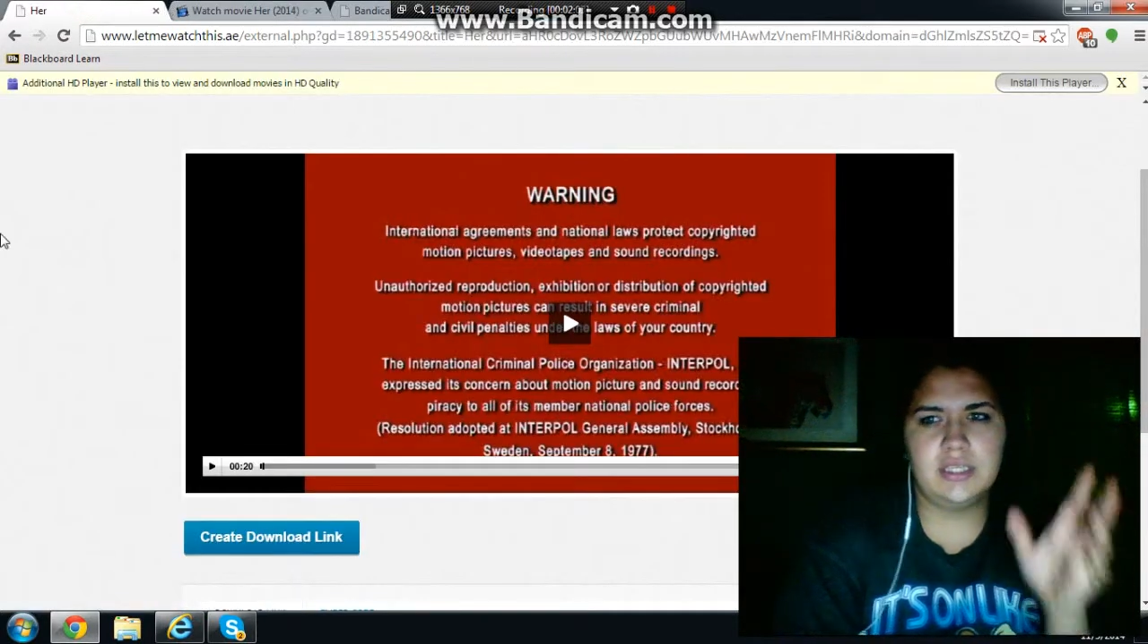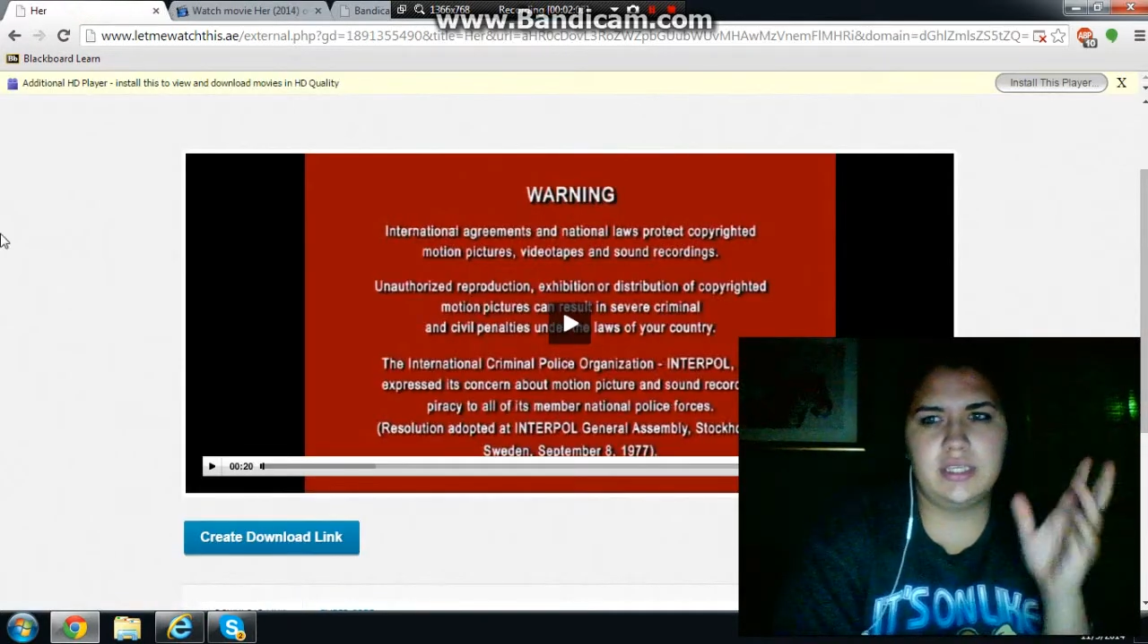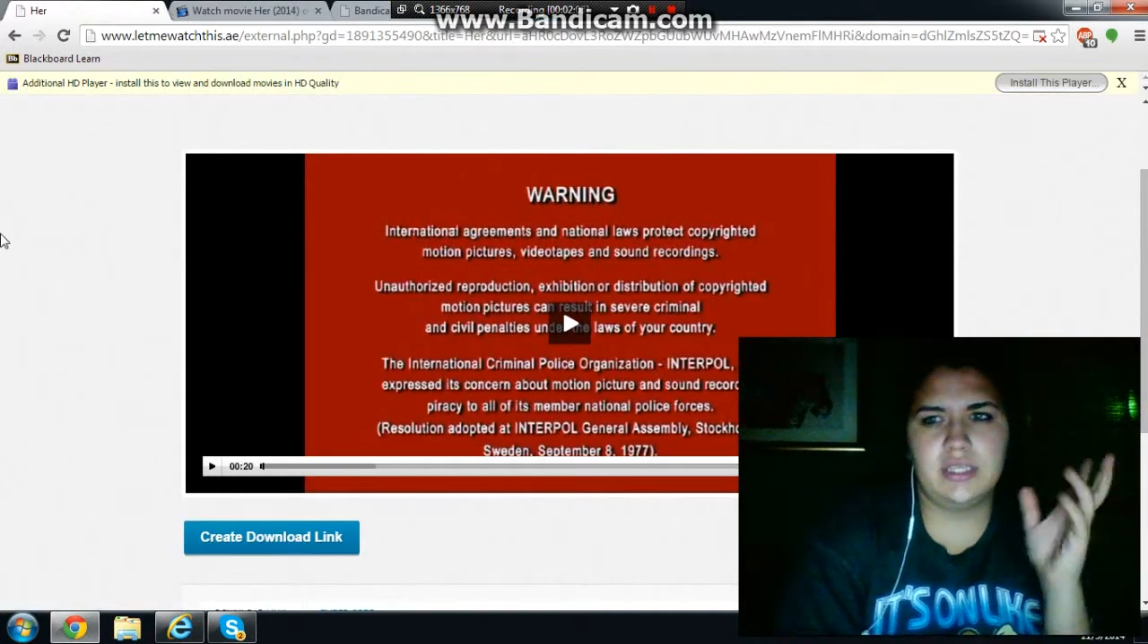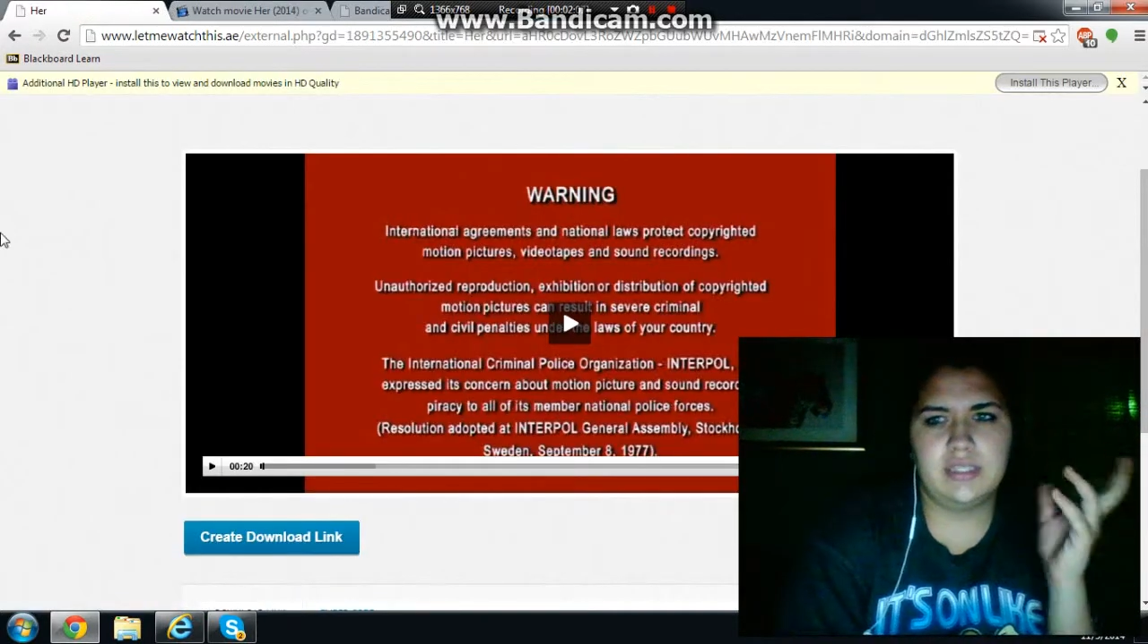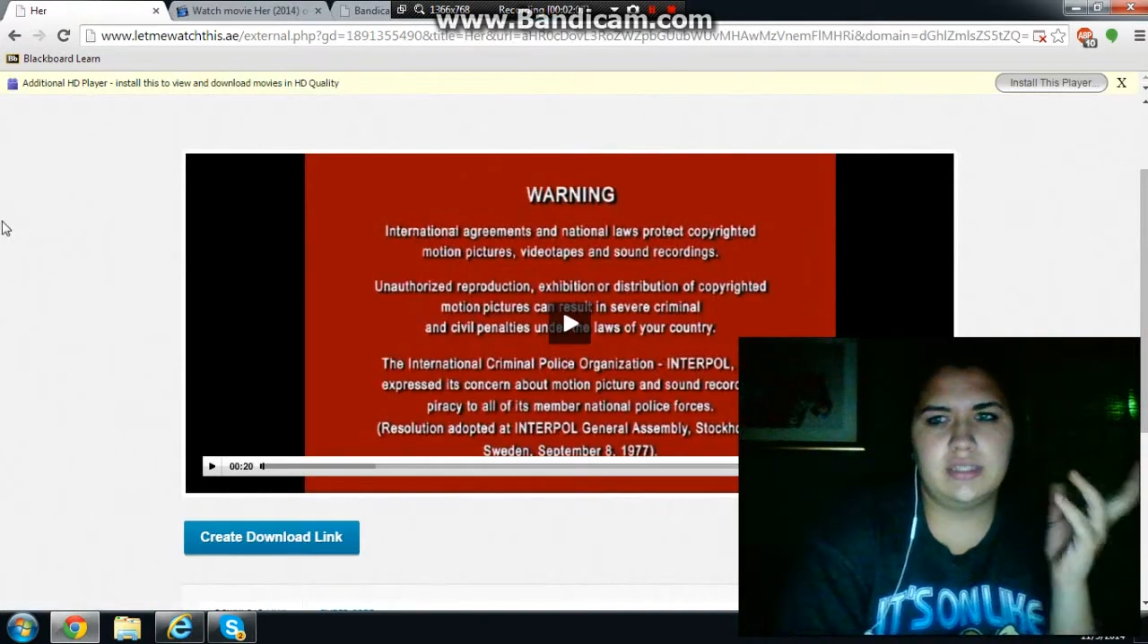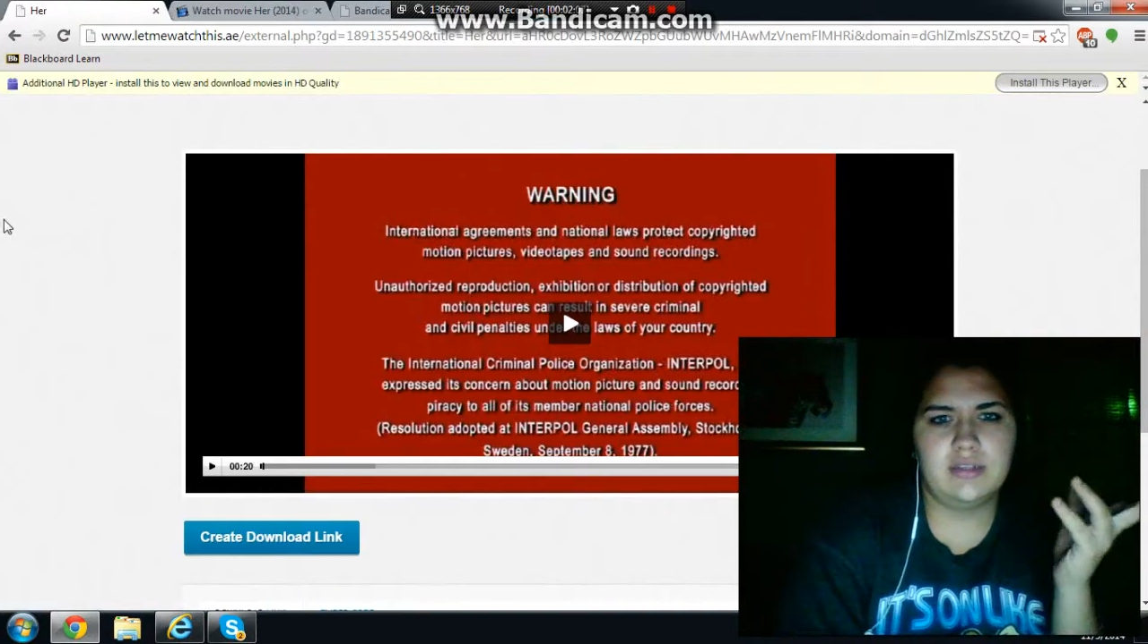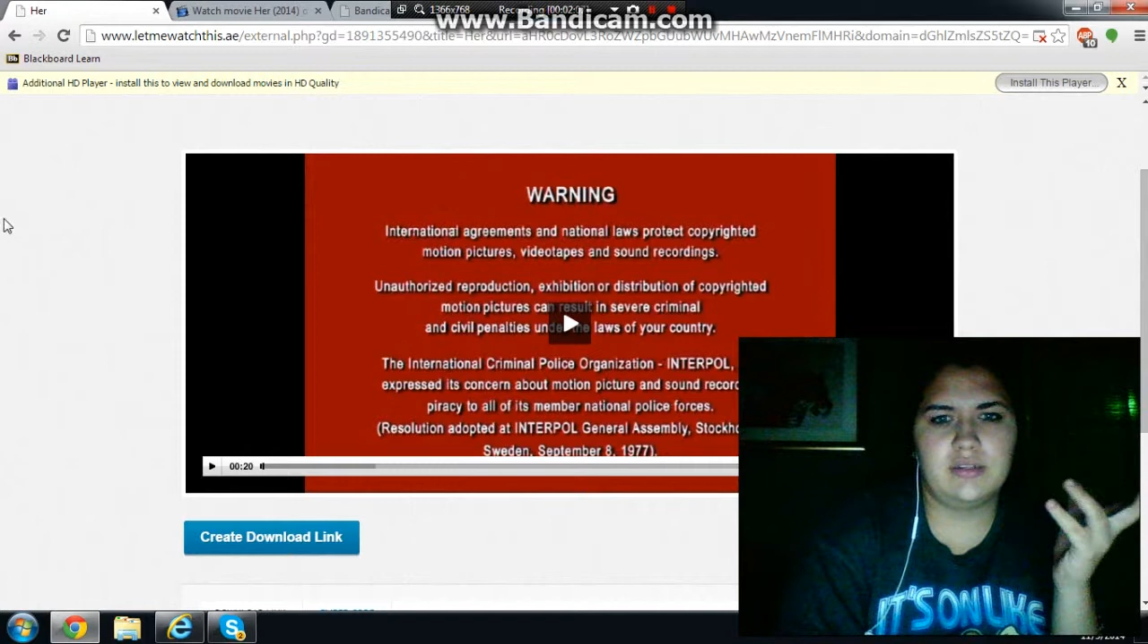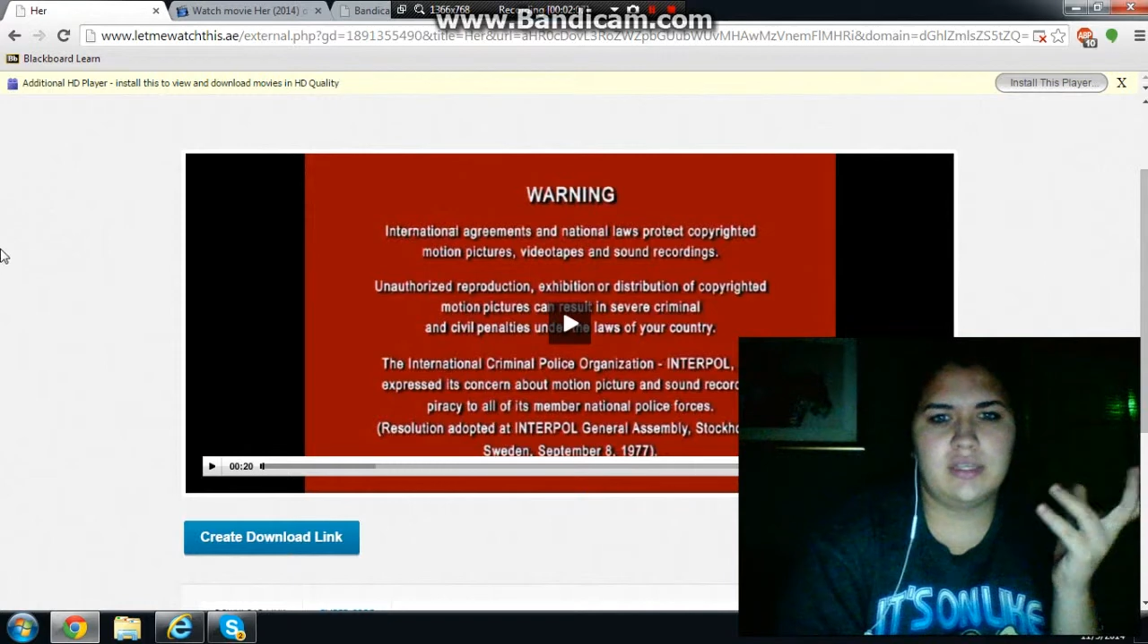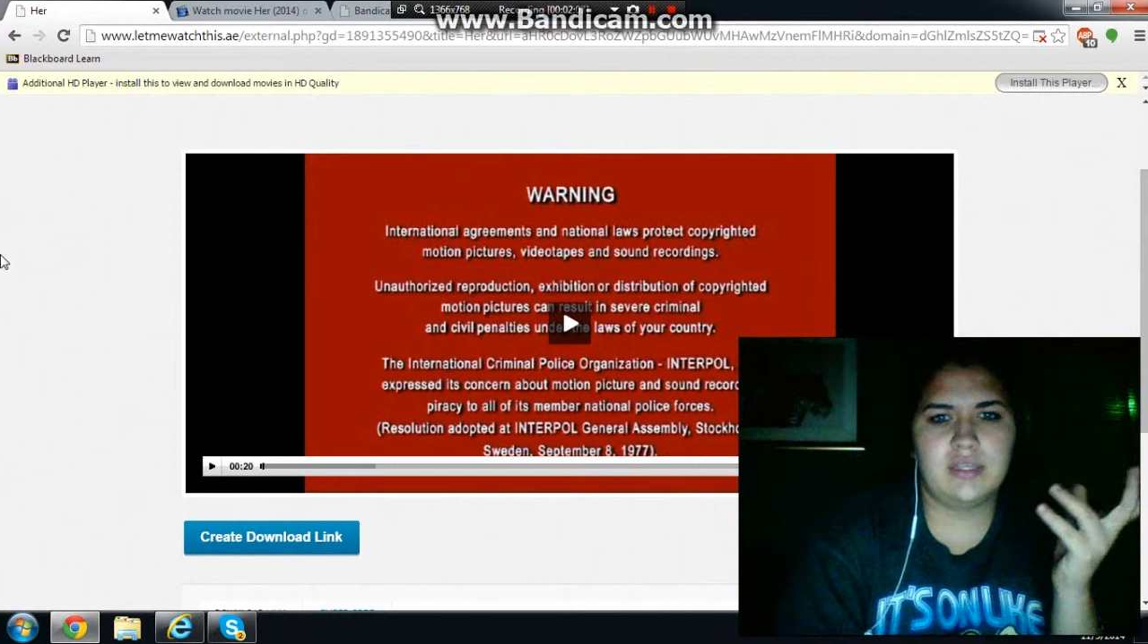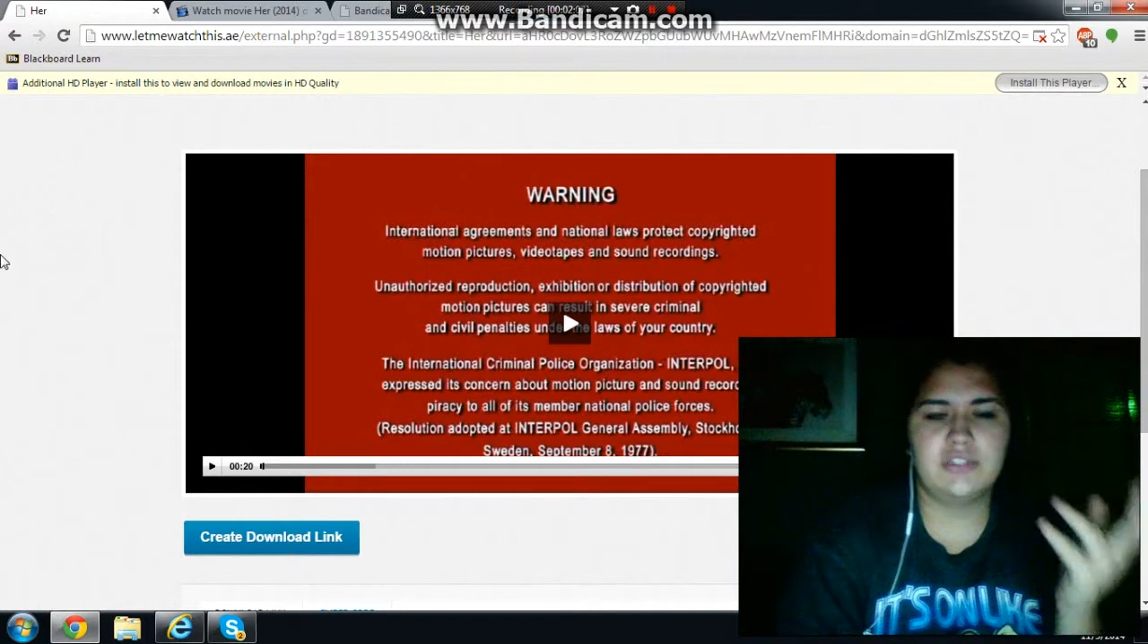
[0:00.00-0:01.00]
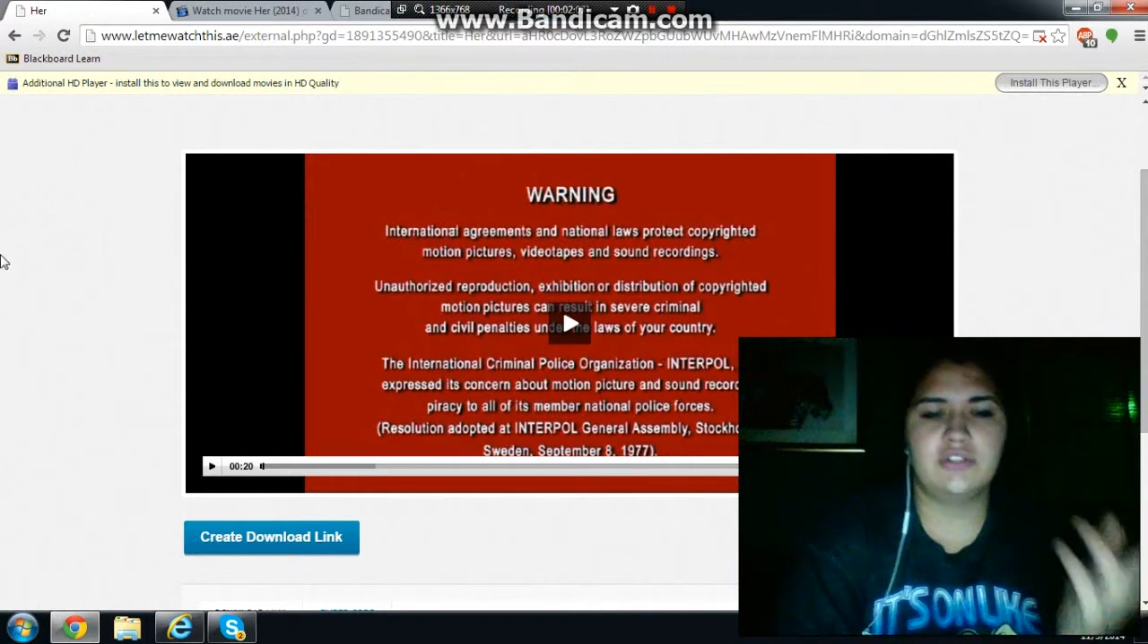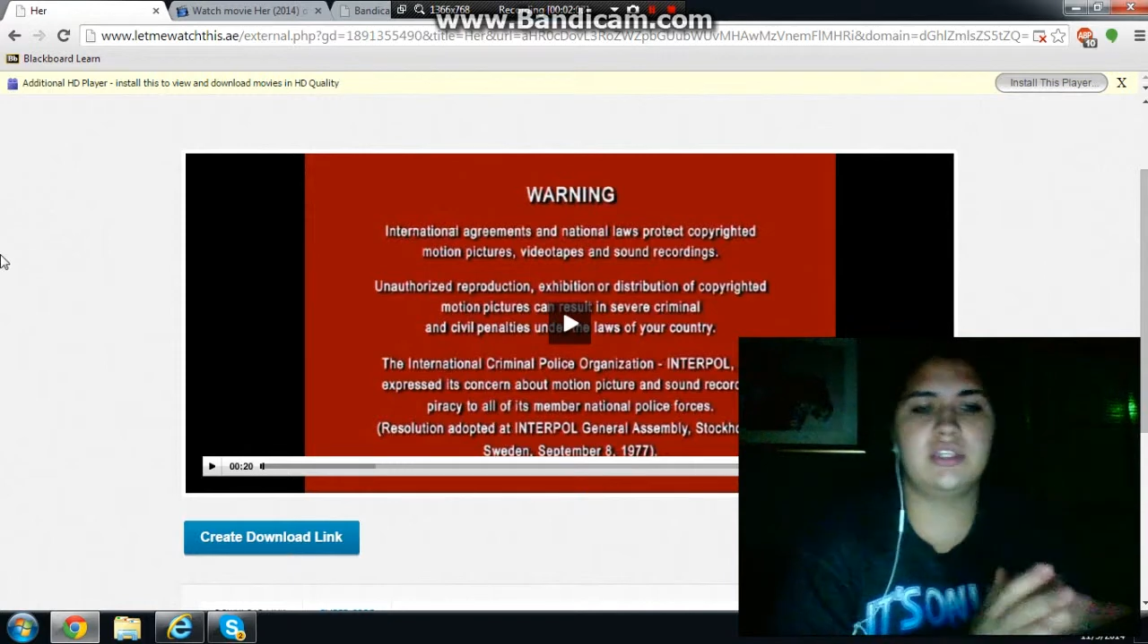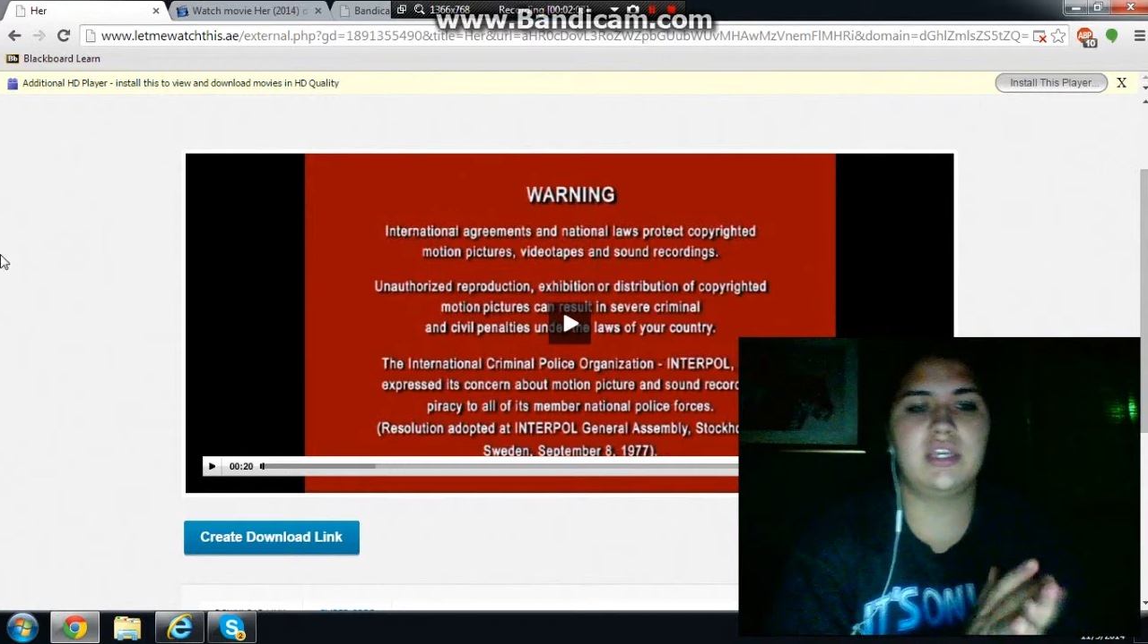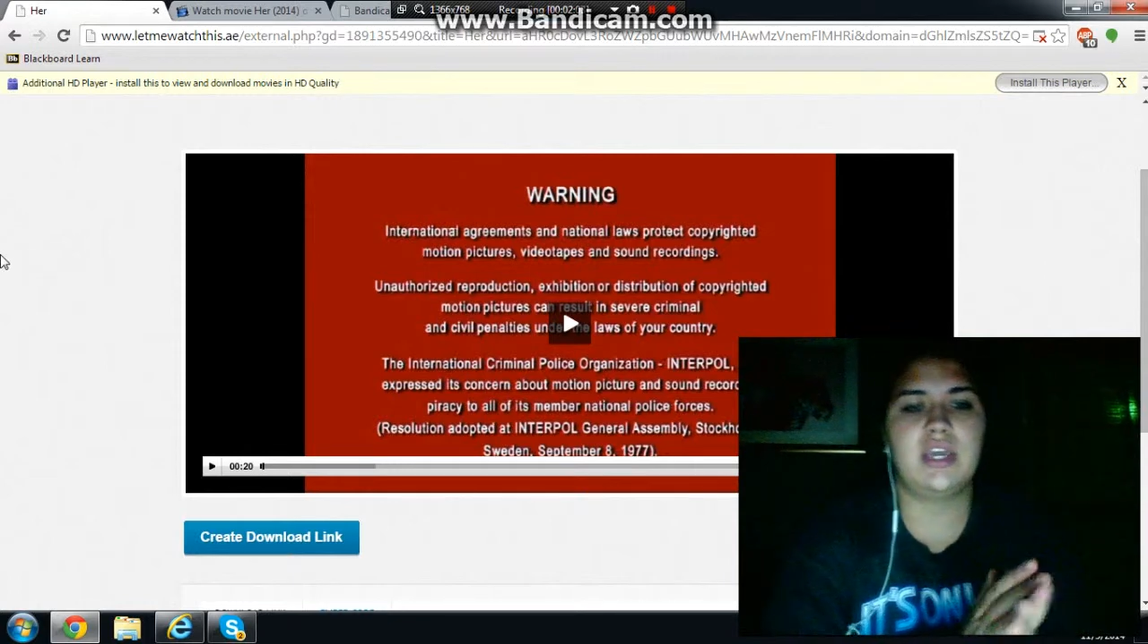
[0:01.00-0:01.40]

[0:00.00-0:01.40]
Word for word: And as you see,